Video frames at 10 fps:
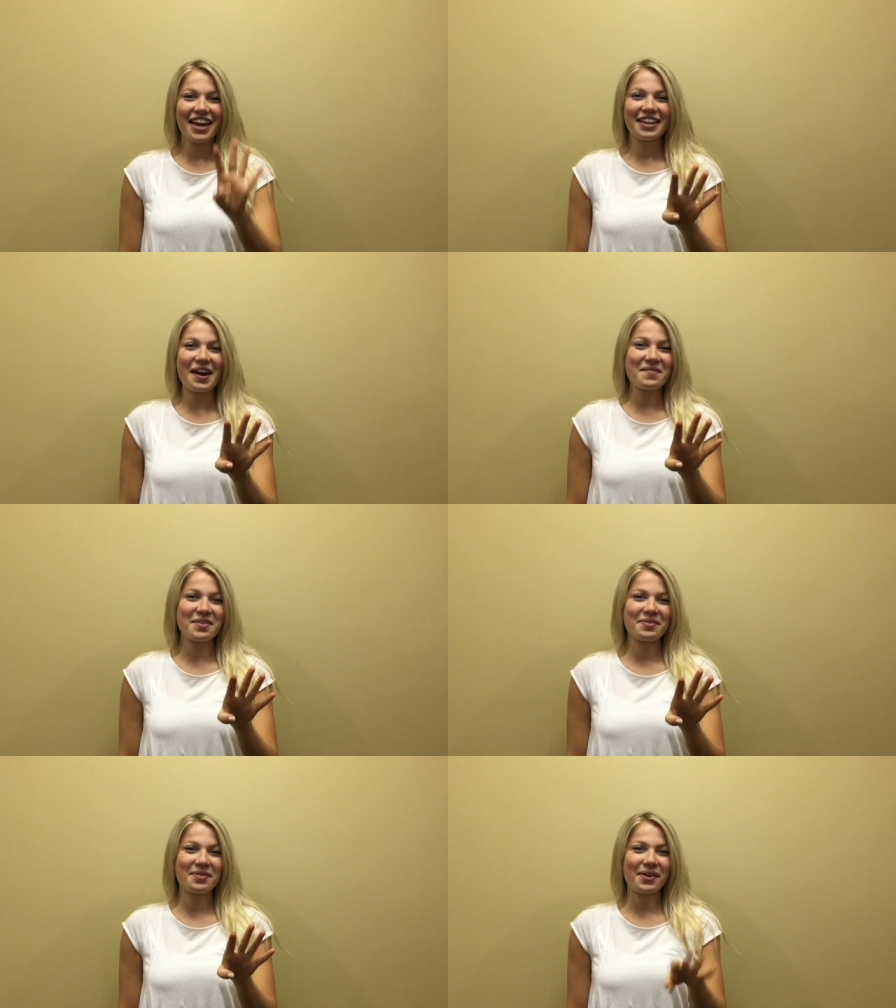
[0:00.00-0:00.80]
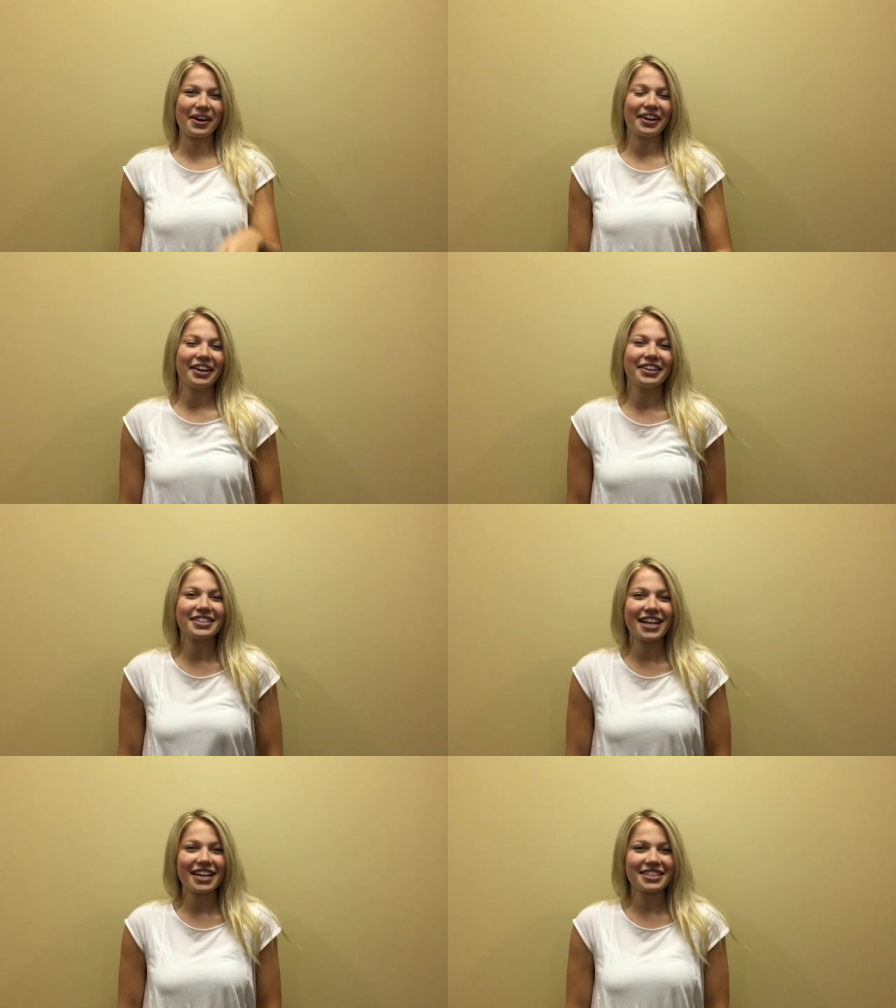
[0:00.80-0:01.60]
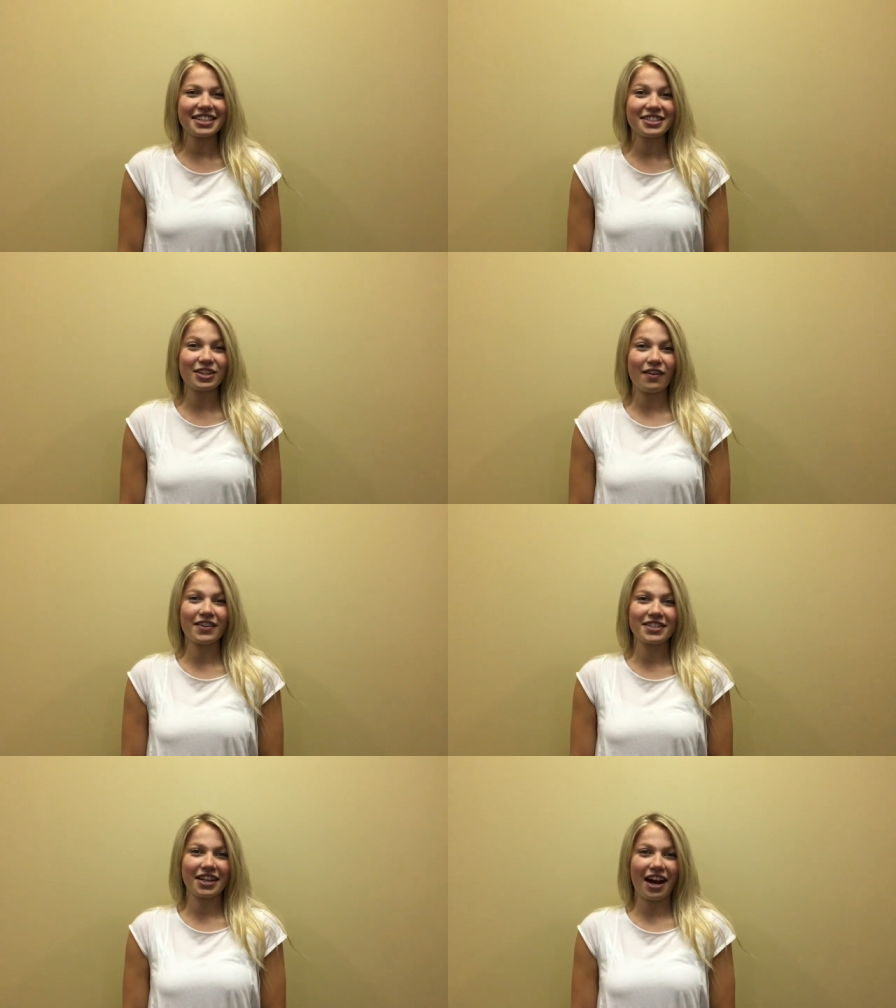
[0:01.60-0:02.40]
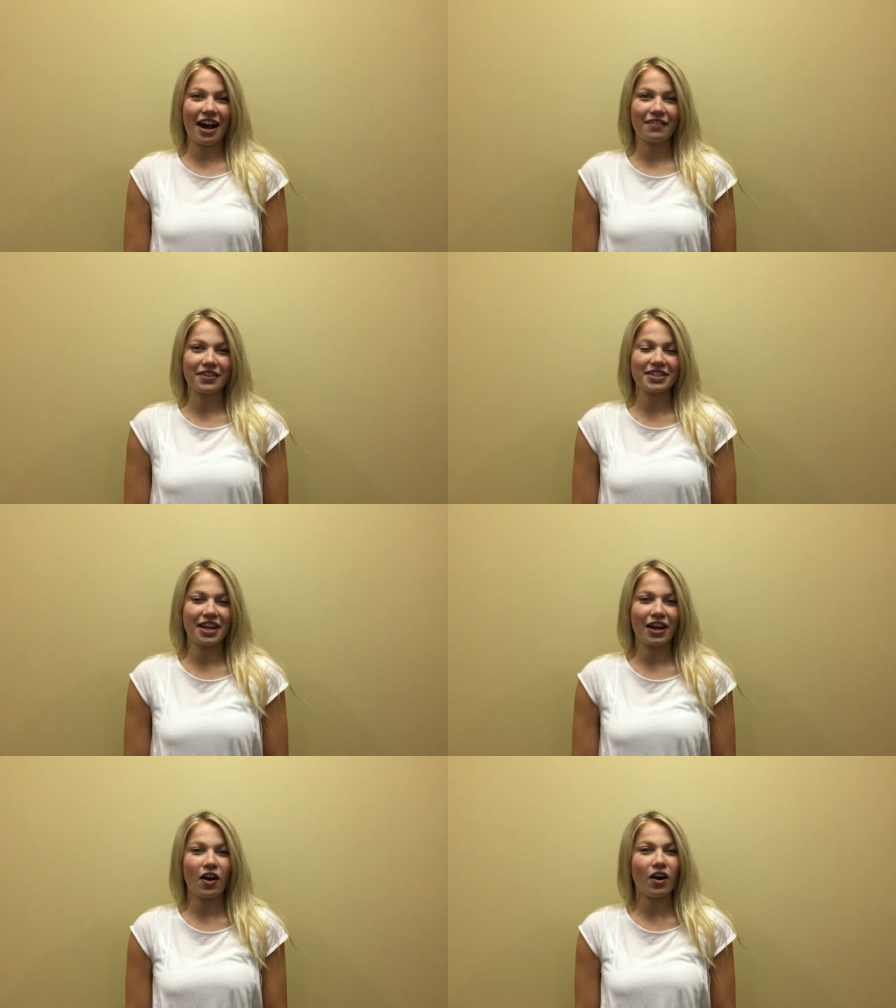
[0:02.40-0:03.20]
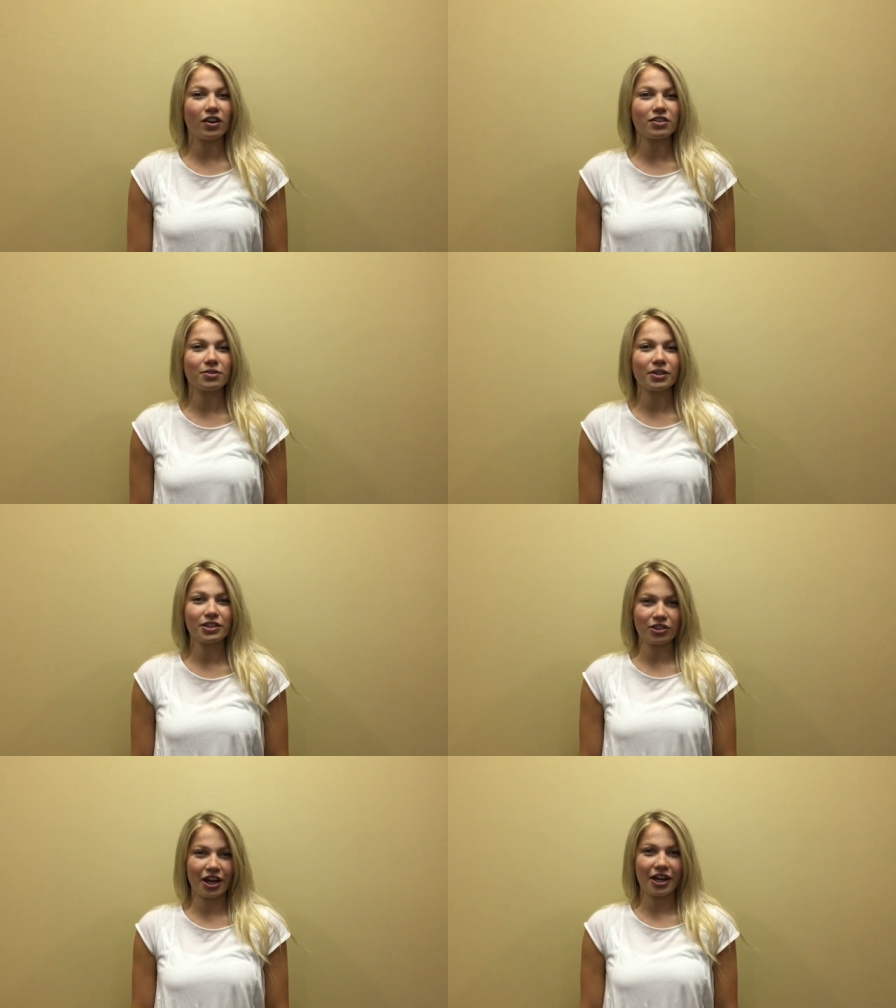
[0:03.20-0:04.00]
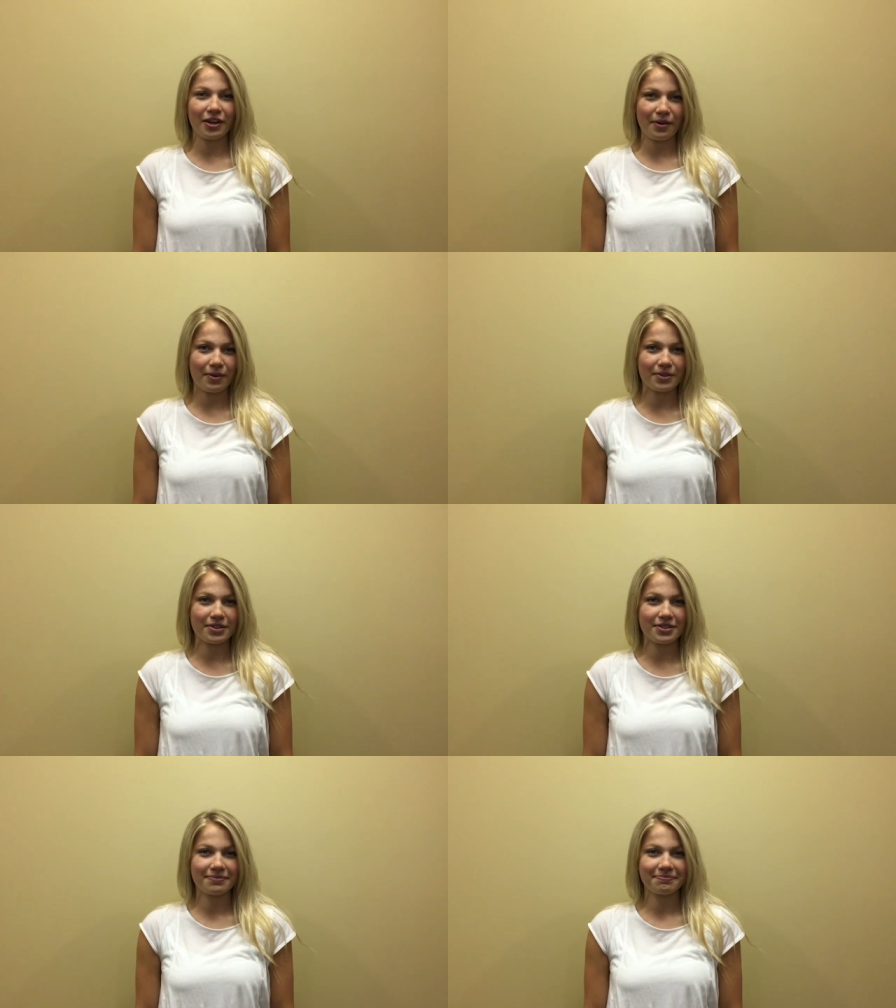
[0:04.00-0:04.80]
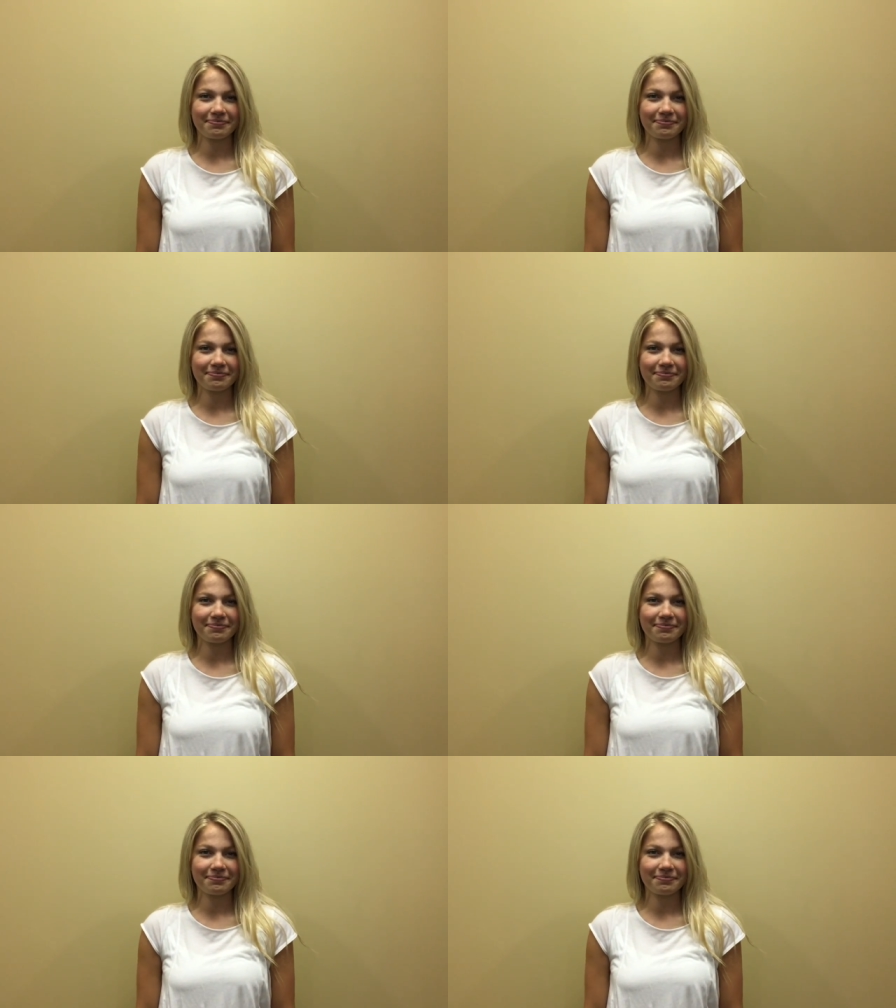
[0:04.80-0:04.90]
Number 4. The test can serve as a guide for setting auditory training goals.